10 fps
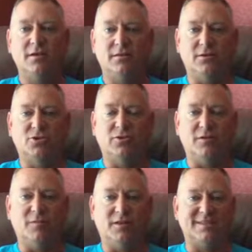the
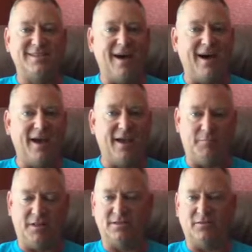treatment's
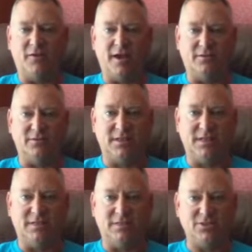time, that's the final
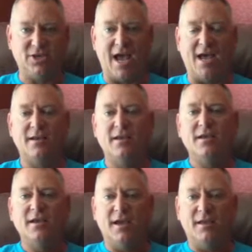T in chat,
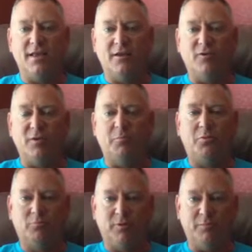and then
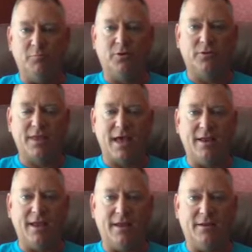we pull
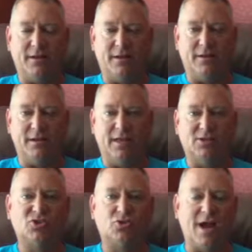that and
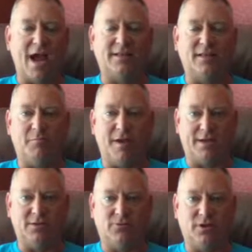extract it
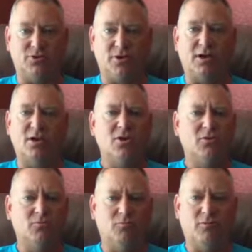back to our truck
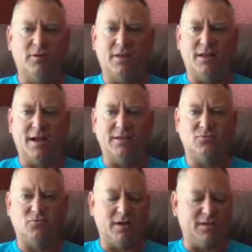with a
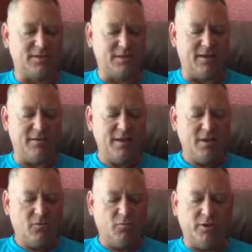nice rinse, and then
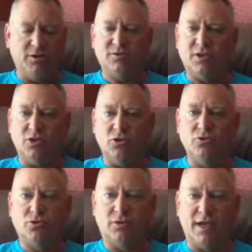we'll use a
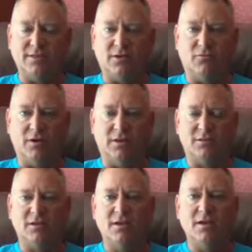neutralizing
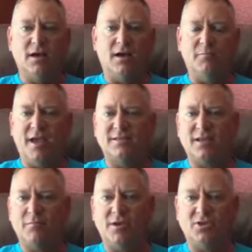rinse. As
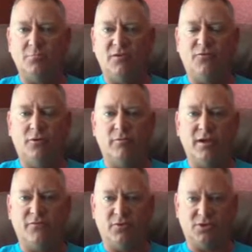I mentioned before, when
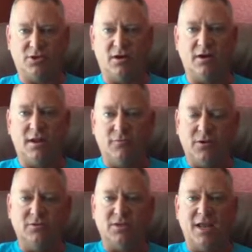I first started, I would
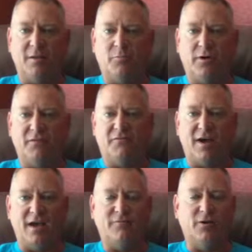use an
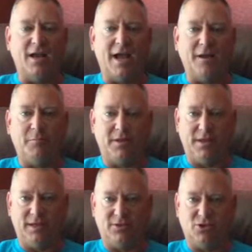8.5 or 9
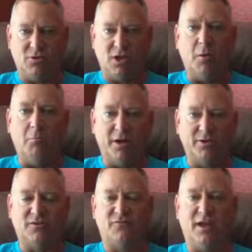pH
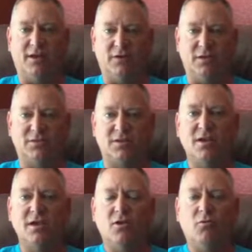emulsifying rinse.
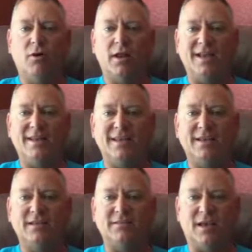What I
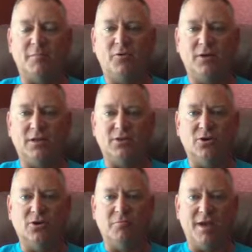did is I put a
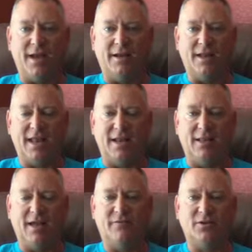dirt magnet
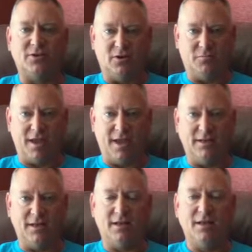and left a dirt
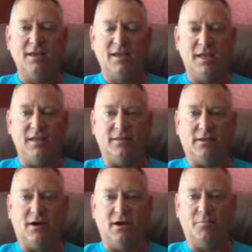magnet in the
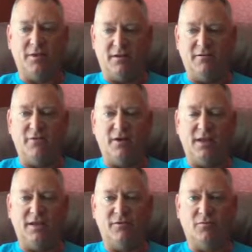carpet in a very
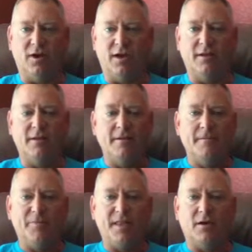even way.
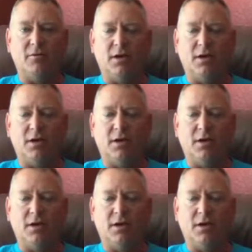Now,